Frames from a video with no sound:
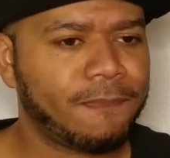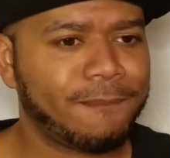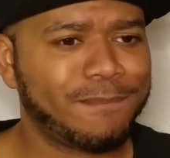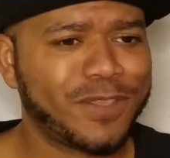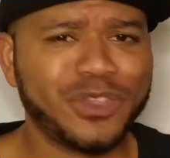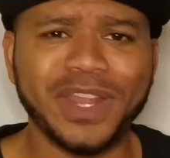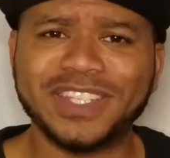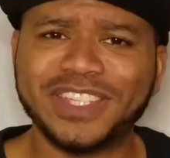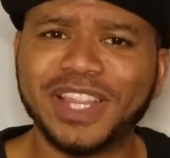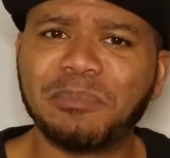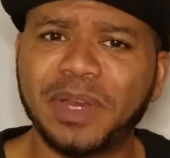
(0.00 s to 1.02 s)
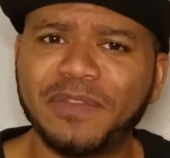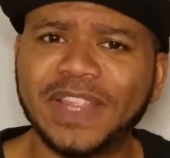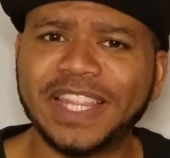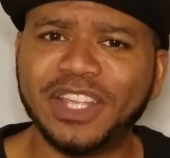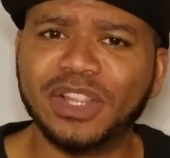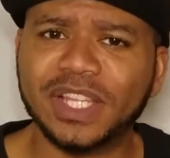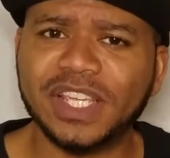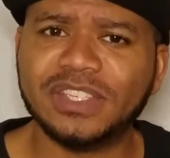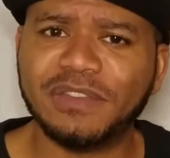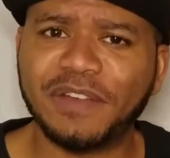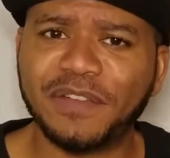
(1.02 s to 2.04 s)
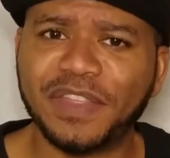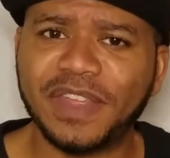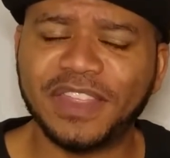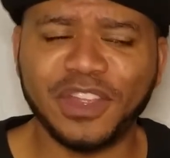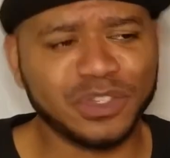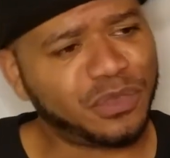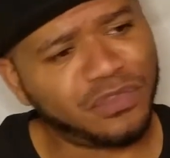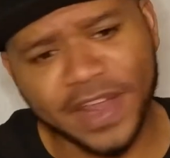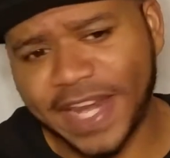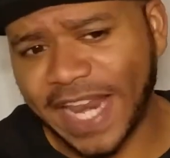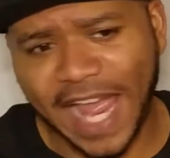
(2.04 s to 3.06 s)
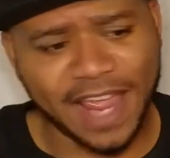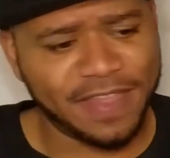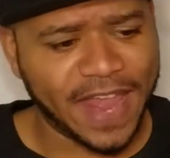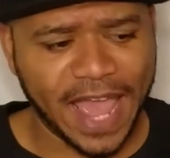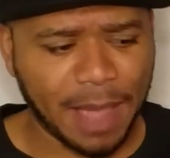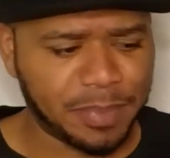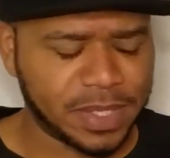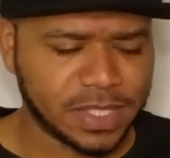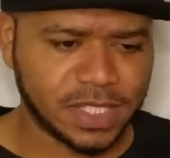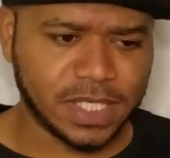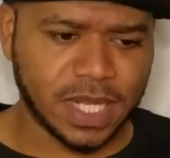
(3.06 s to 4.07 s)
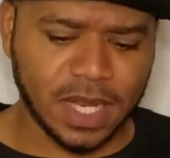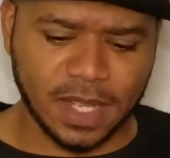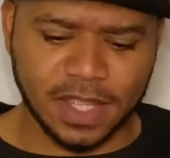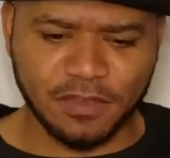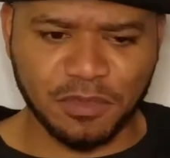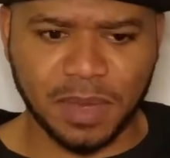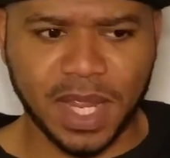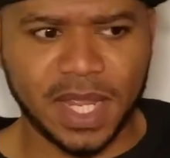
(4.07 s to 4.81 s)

you get into a little bit of the legalese of everything. There's a funny line that happens uh, given by